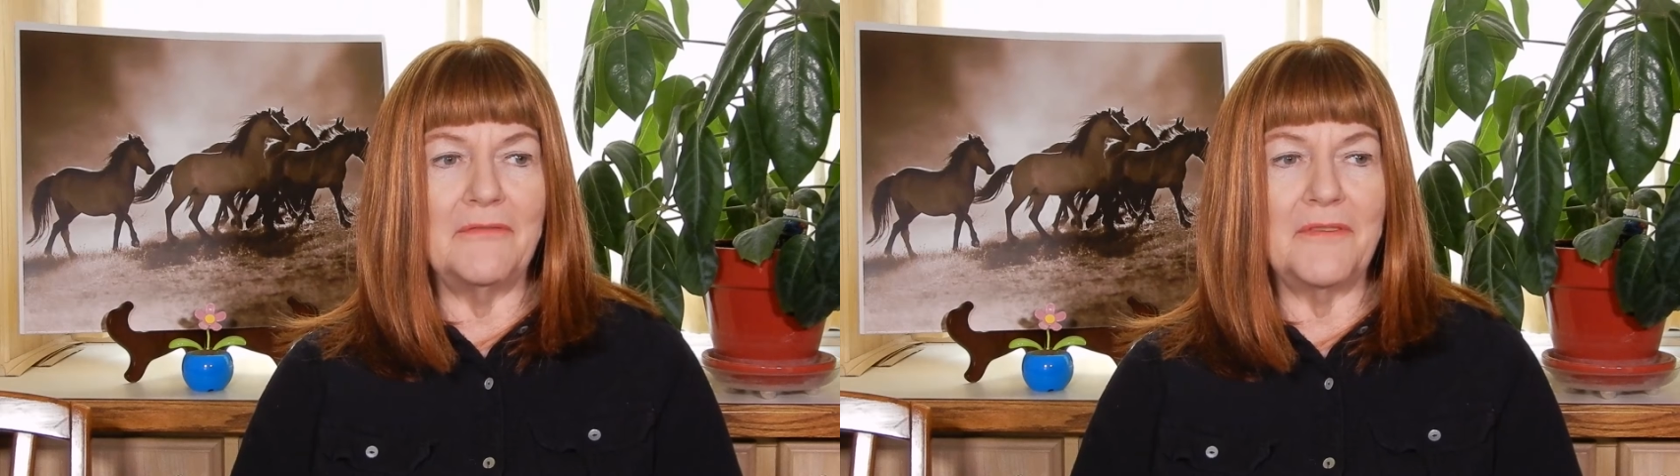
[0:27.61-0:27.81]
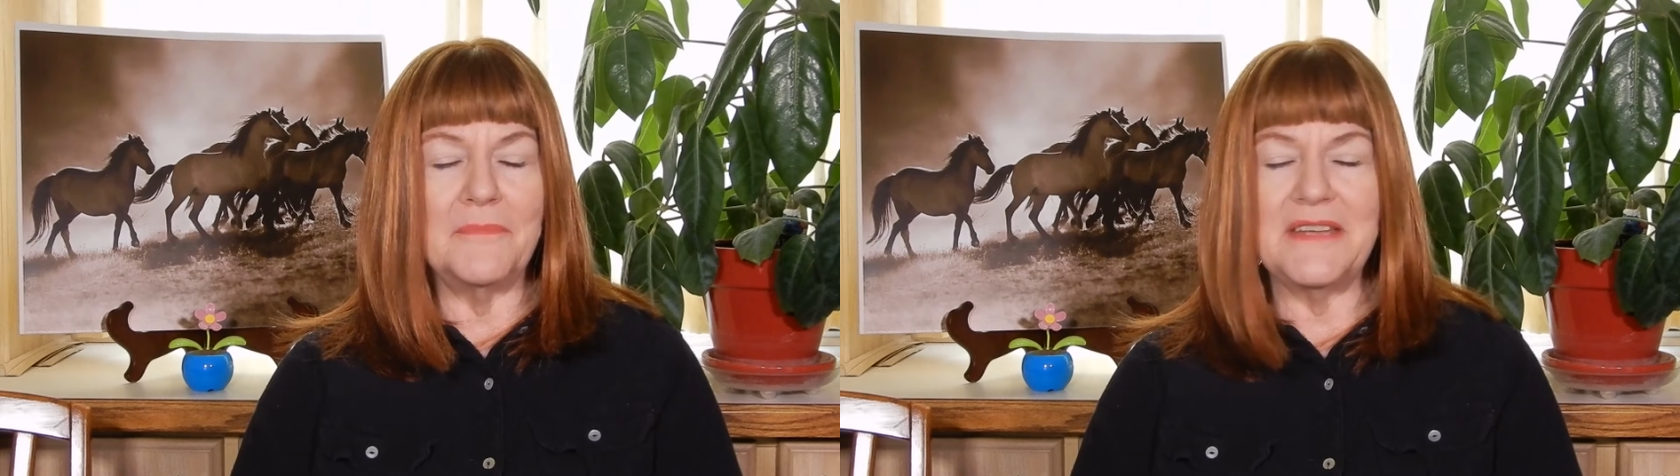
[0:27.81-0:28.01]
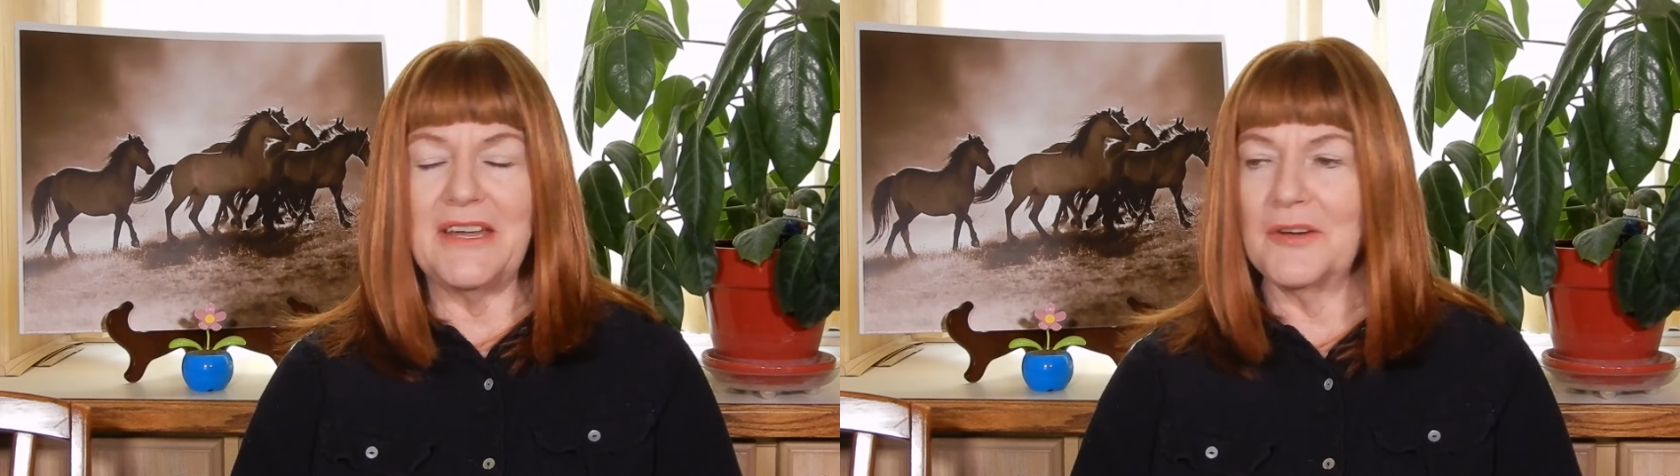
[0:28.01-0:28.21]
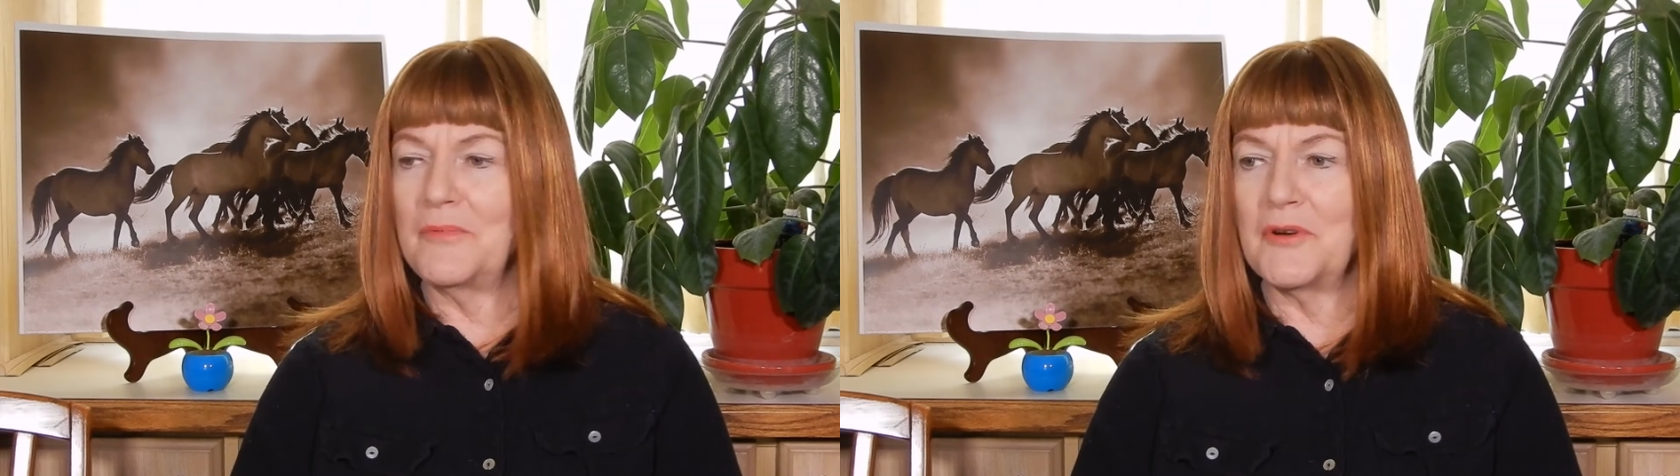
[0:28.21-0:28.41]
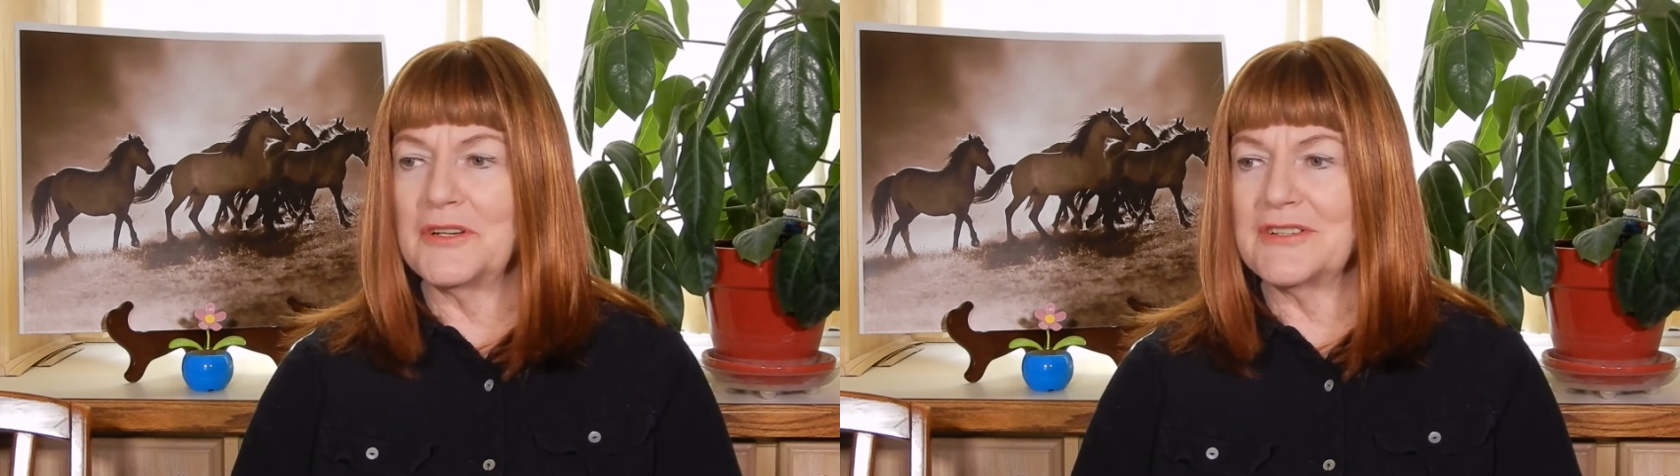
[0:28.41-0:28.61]
from the
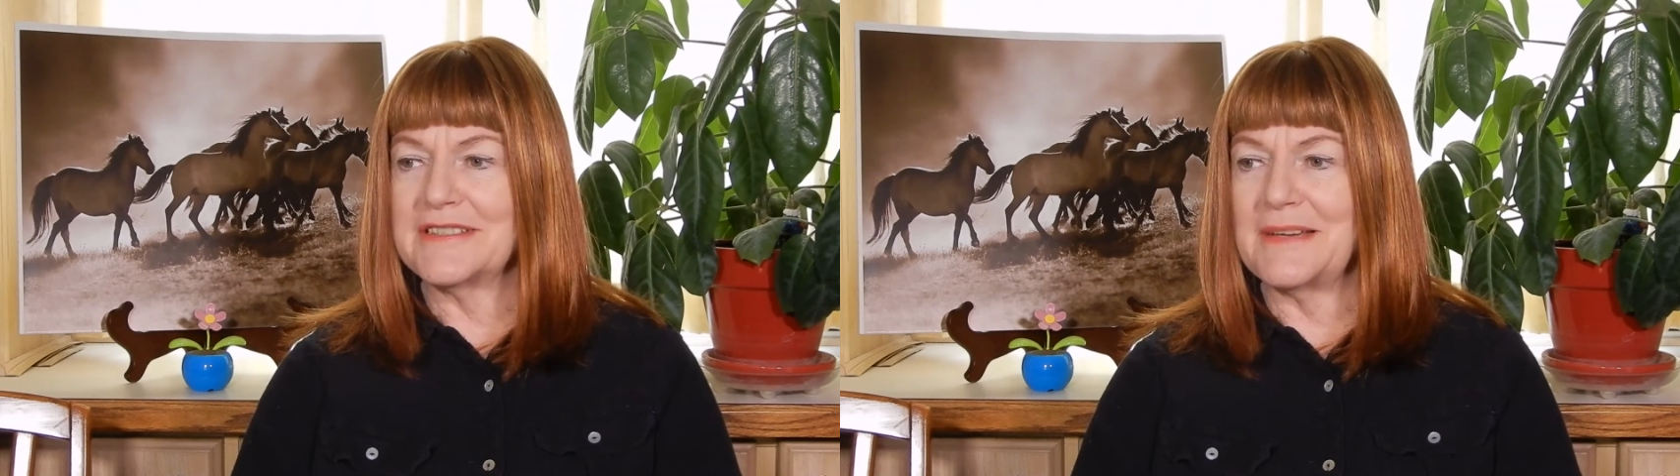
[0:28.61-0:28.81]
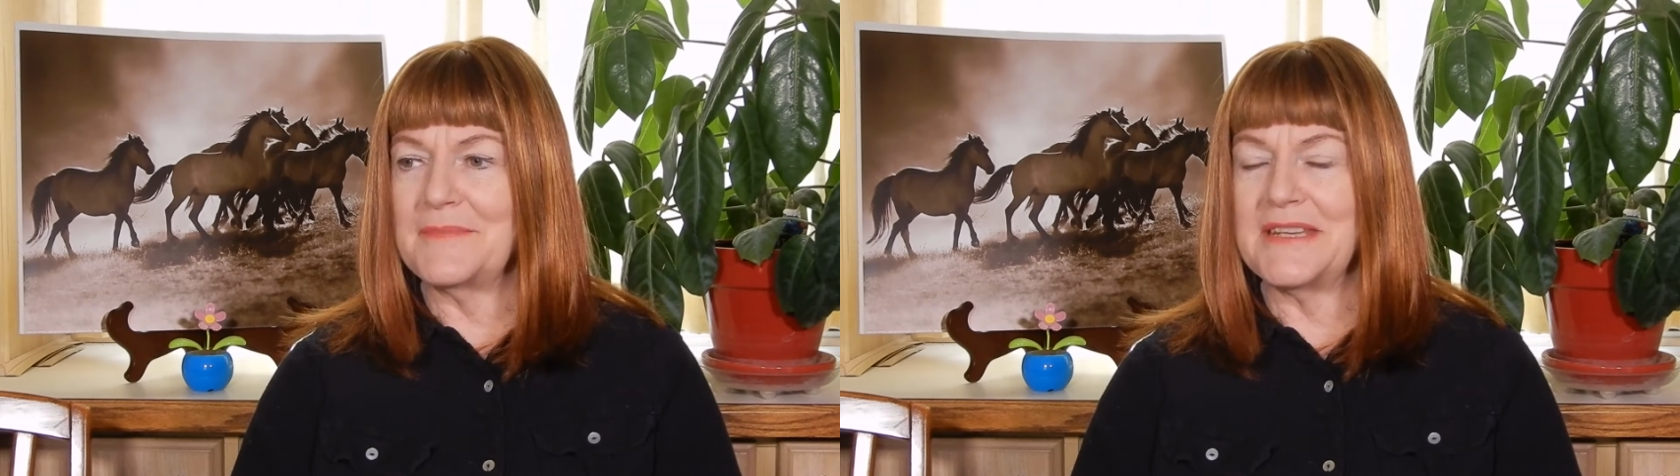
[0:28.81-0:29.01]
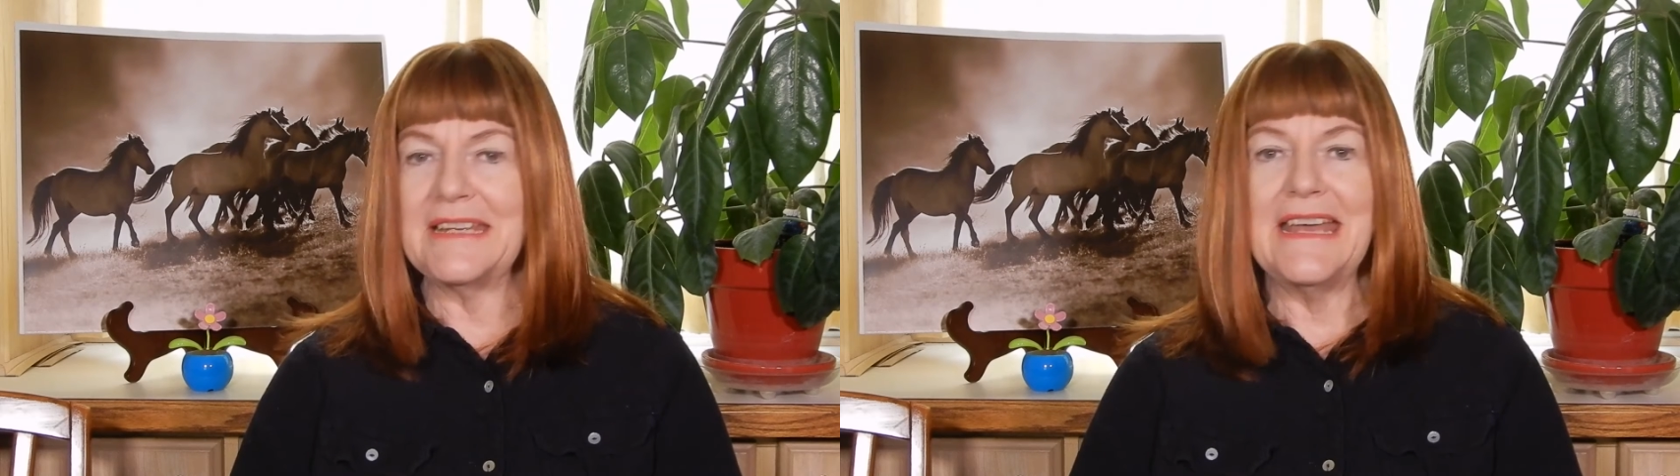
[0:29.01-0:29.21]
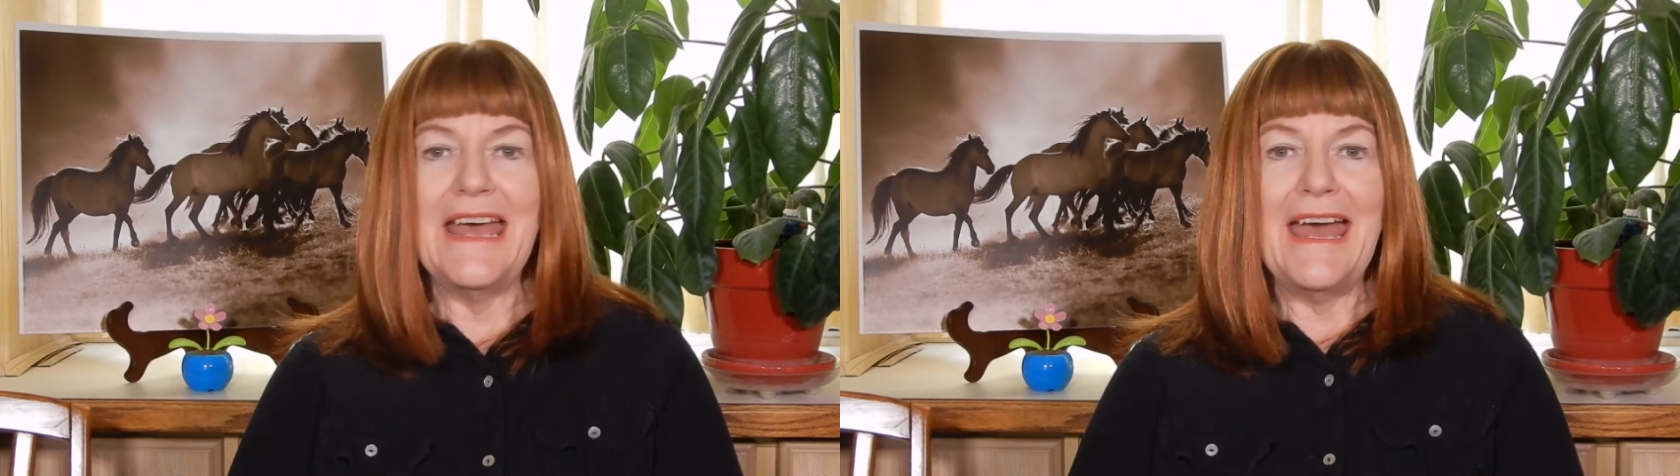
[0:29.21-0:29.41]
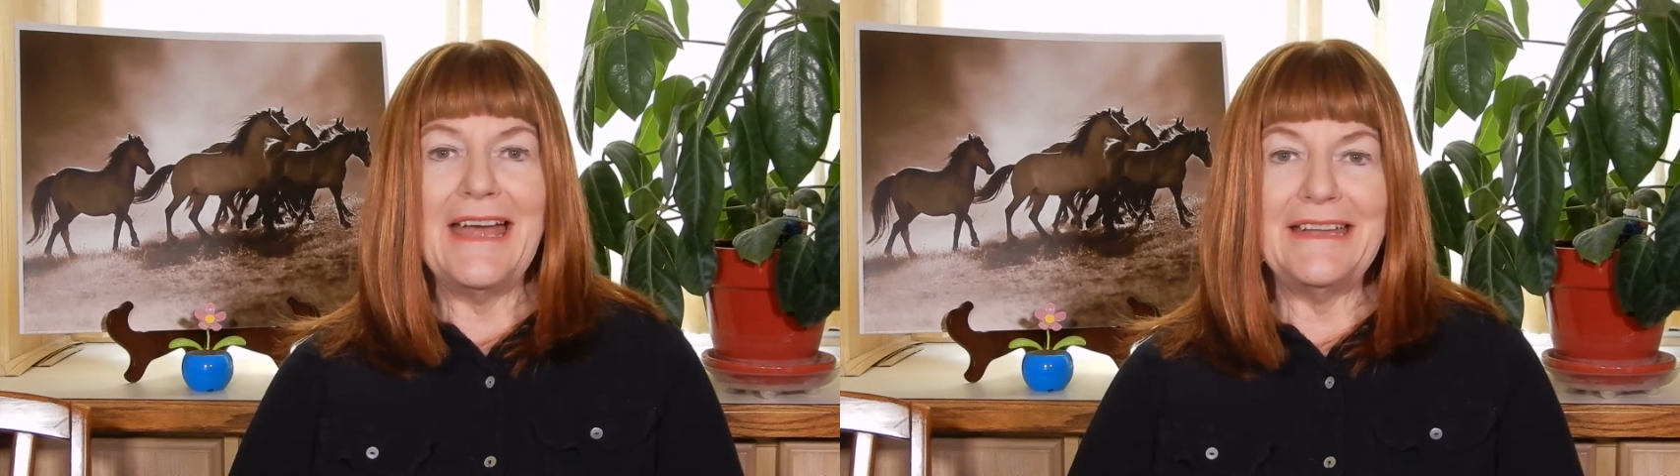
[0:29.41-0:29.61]
airport or something and